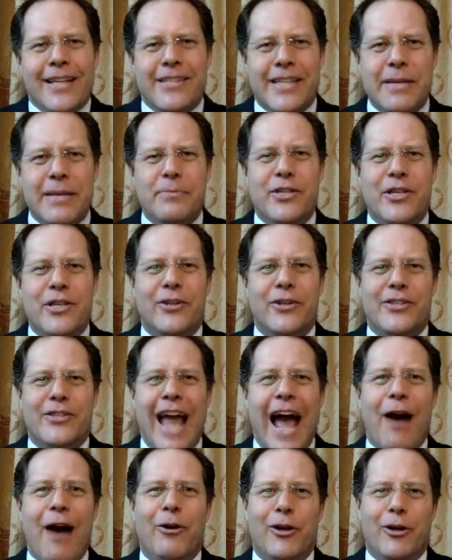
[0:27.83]
Seems there
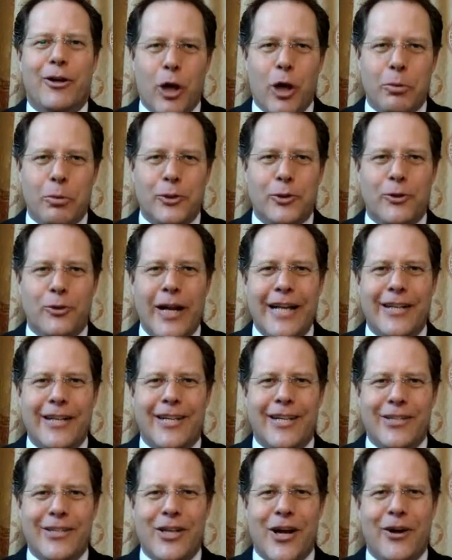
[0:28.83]
is now a global trend
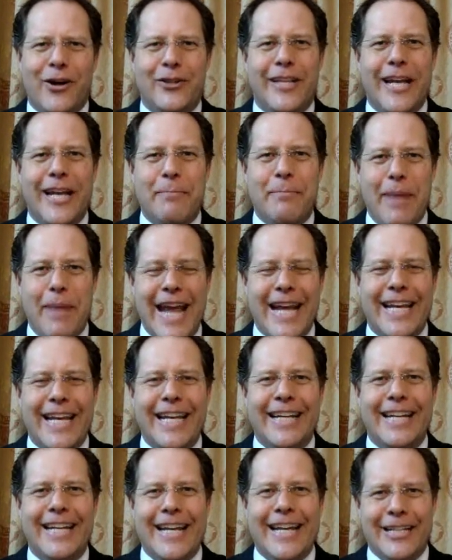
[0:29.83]
to consolidate
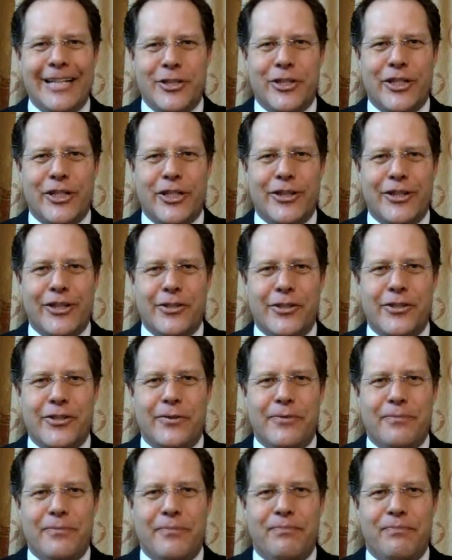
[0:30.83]
banking and
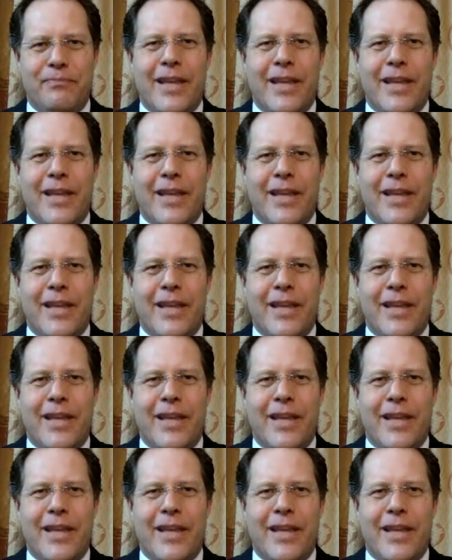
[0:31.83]
insurance.